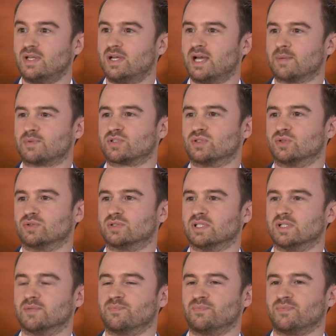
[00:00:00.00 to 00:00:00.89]

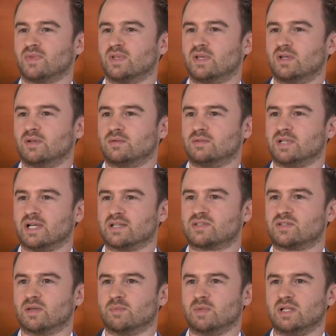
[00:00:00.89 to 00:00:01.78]
Absolutely.
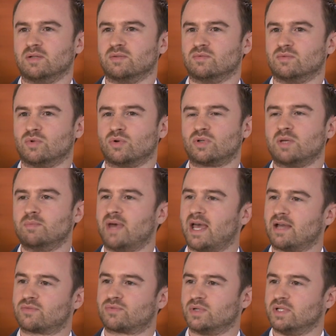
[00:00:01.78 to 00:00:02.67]
Yes, I mean, looking
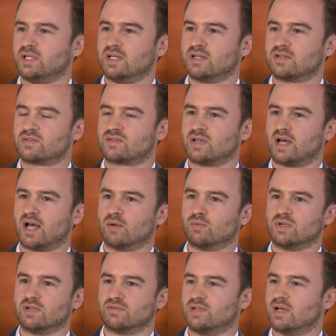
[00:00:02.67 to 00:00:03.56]
back 3 years, I
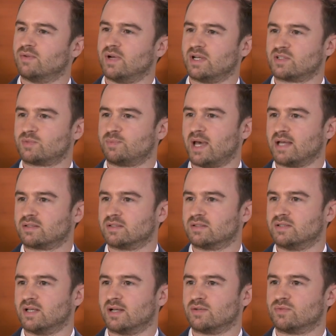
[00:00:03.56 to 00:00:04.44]
would have never
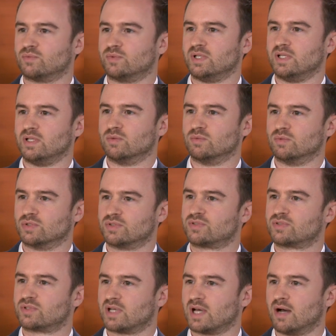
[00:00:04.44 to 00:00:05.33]
expected that we
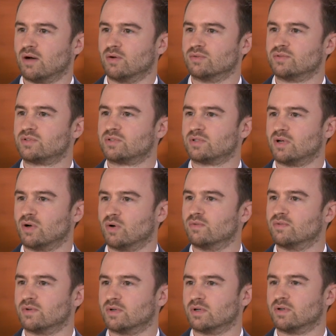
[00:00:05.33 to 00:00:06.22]
would count
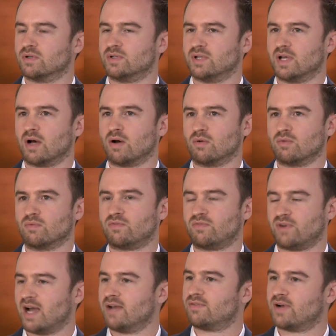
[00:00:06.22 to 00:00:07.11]
over now
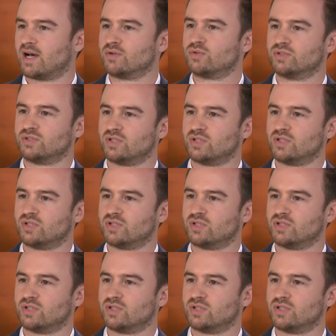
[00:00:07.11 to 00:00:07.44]
500